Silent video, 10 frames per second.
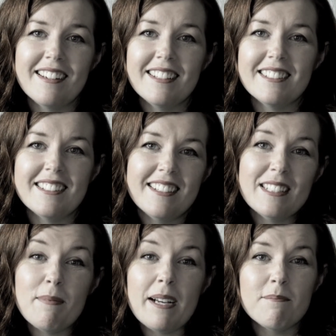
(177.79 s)
It's,
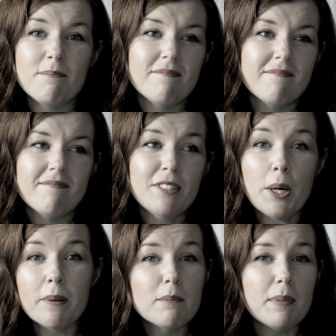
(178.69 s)
it's about
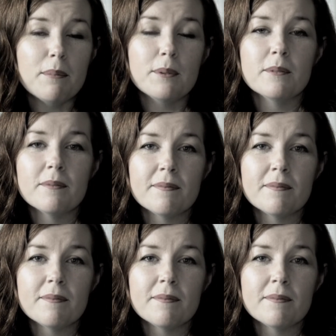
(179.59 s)
knowing people.